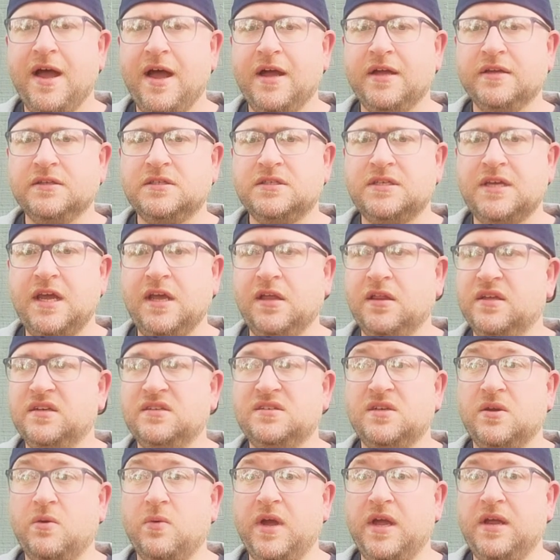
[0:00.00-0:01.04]
on sale, and
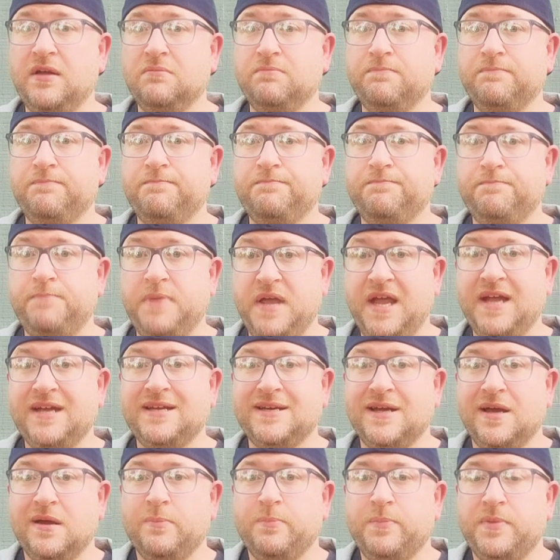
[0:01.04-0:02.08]
so I
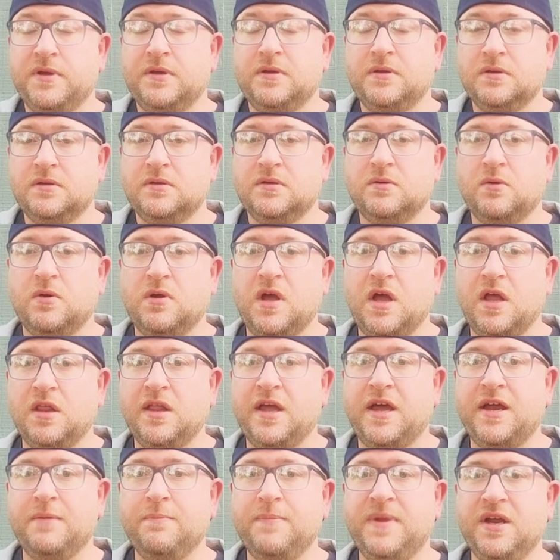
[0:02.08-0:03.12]
picked up a
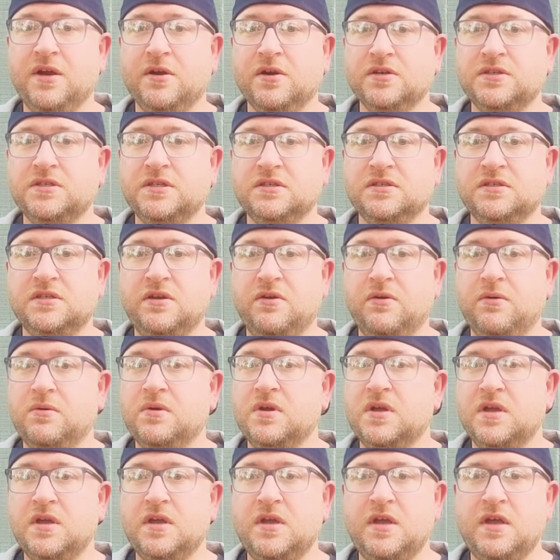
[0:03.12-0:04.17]
lot of beers, and so
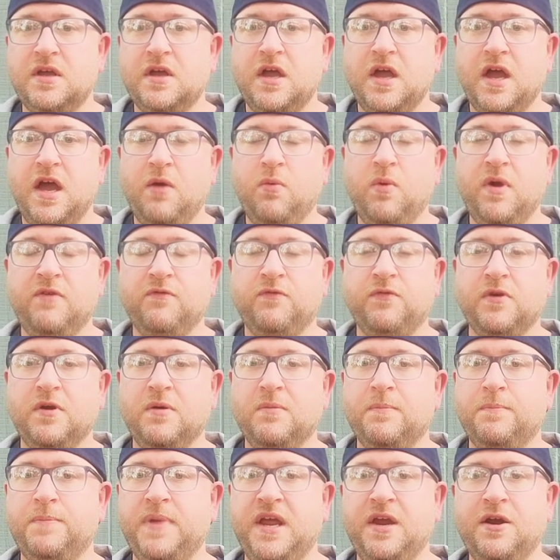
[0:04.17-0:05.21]
I went
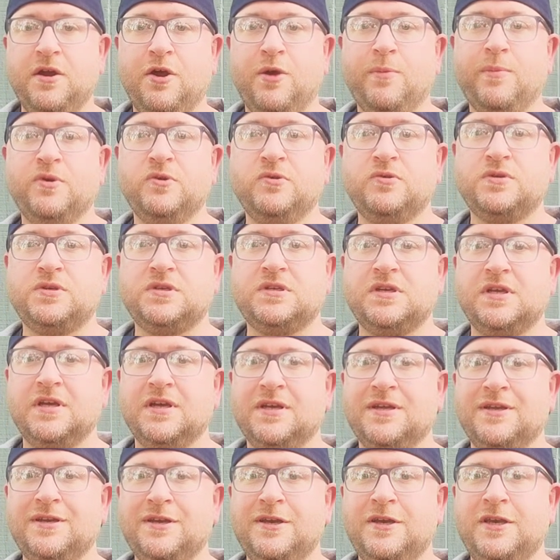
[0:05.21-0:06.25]
from being almost
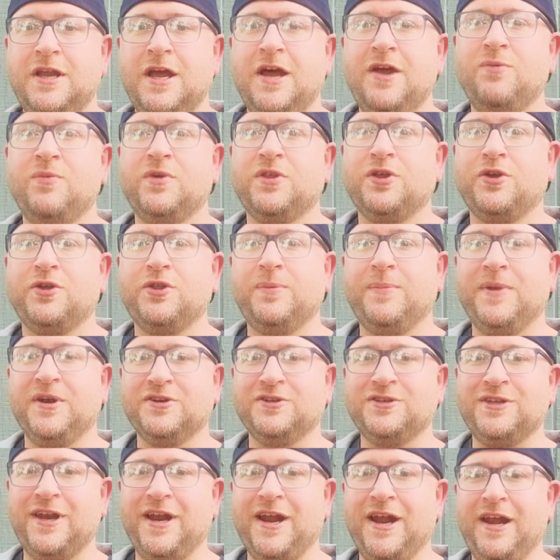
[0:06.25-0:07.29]
done with all the
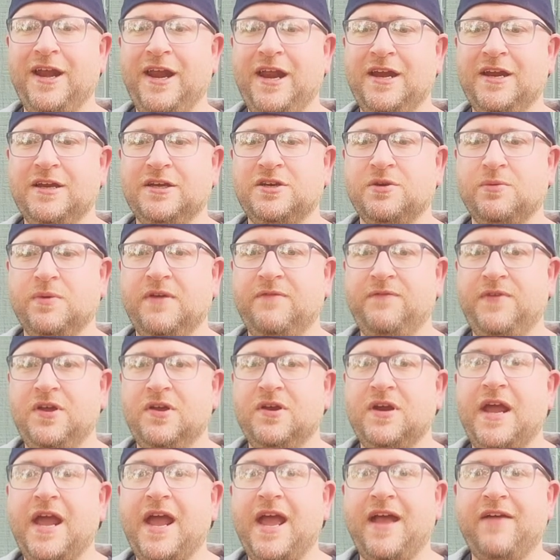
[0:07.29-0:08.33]
beers that I needed to
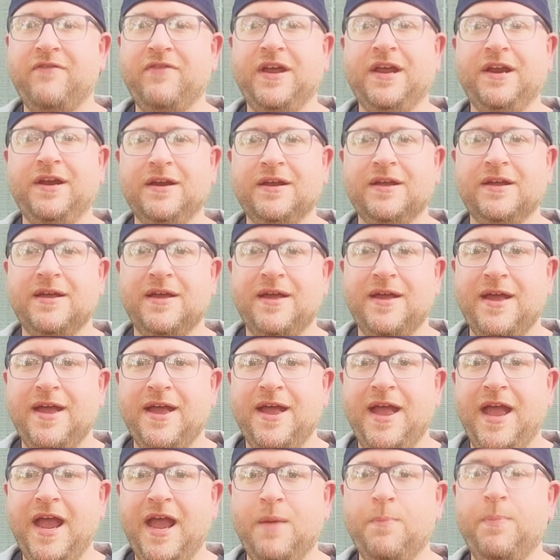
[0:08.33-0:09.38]
review to having
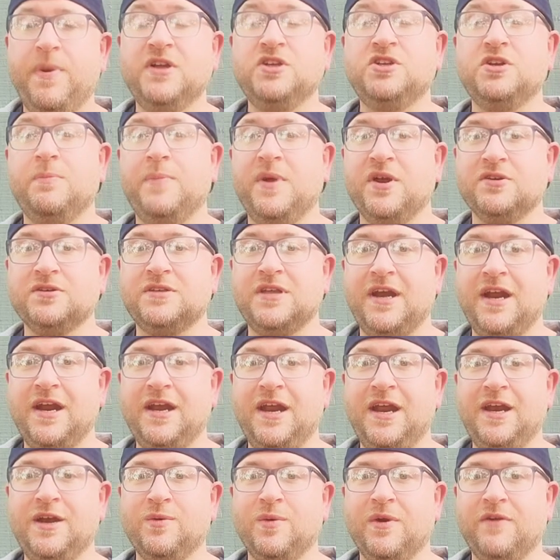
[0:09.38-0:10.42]
a bunch of beers that I
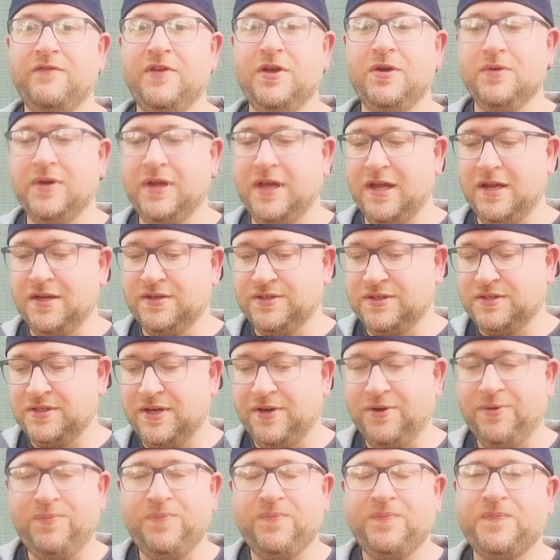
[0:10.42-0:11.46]
need to review again.
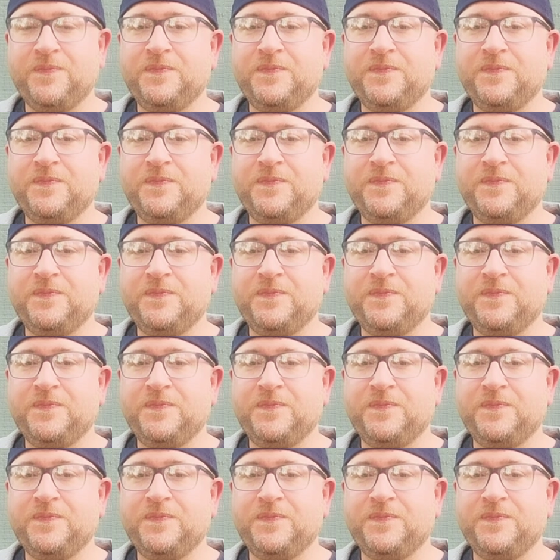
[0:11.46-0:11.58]
So